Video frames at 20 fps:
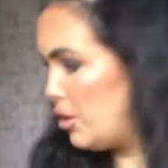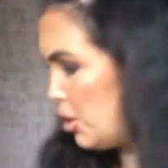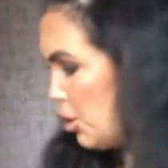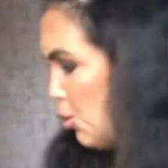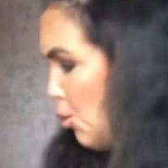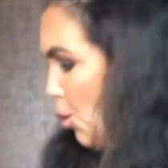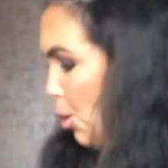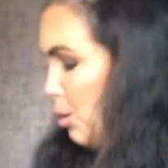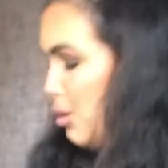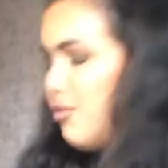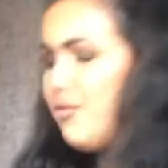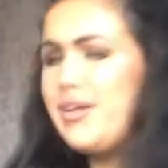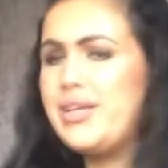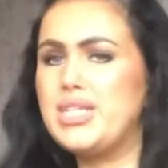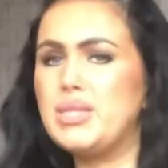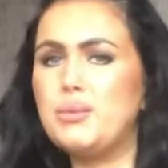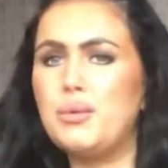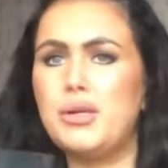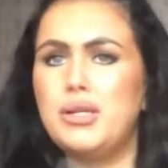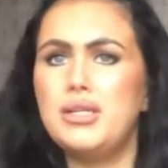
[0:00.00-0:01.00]
go on with
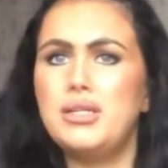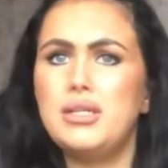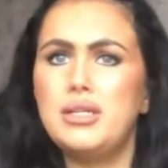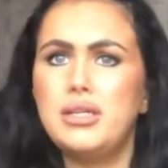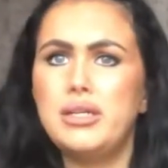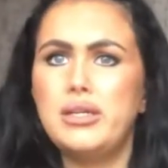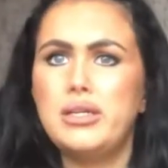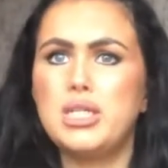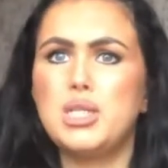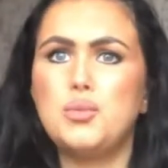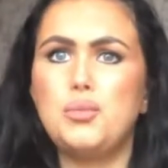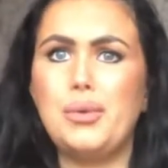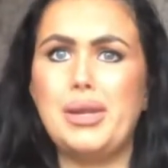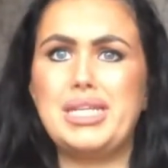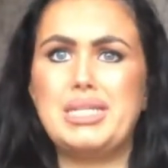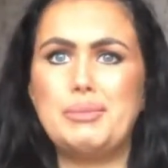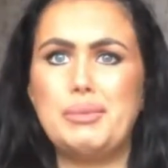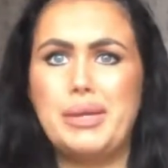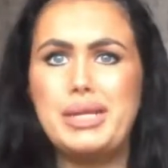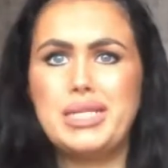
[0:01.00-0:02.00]
this one,
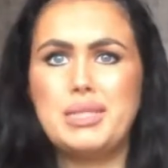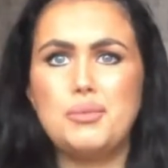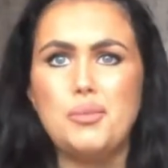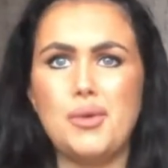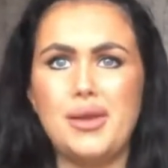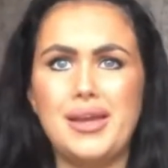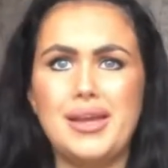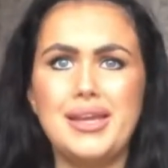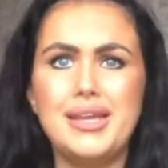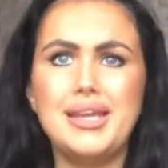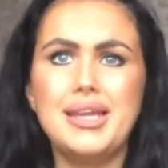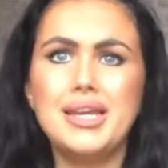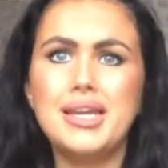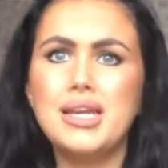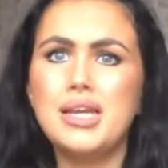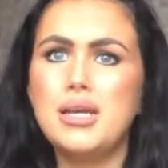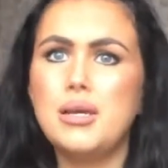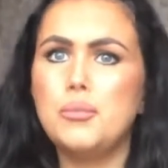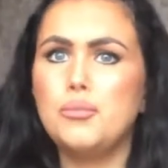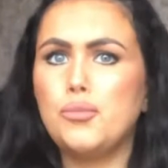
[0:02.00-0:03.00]
spray,
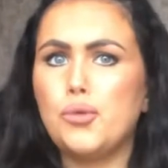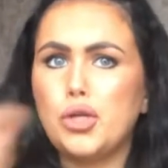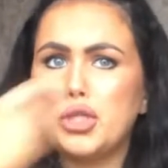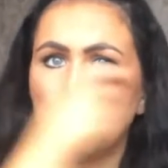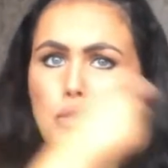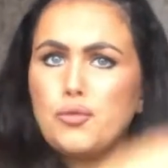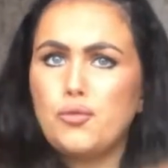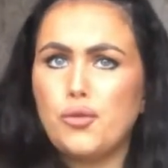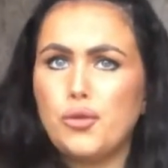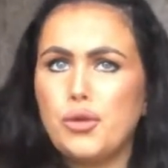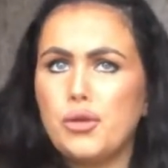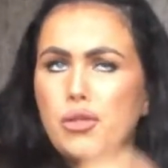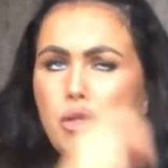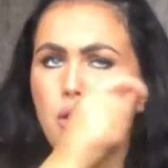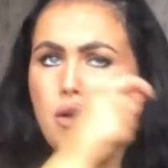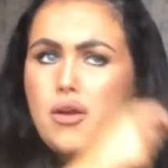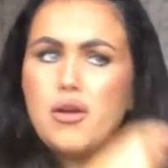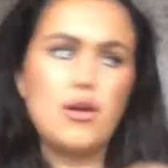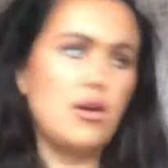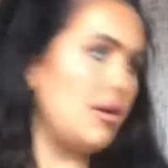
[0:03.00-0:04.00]
brush it through the
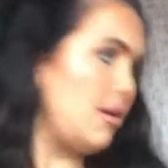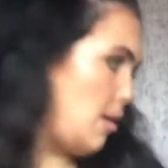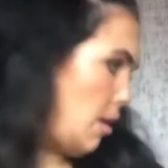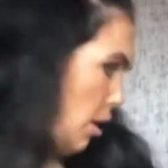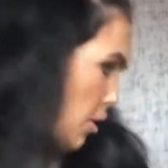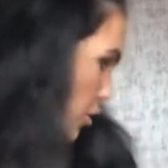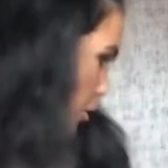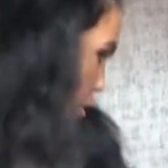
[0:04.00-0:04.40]
hair. I'll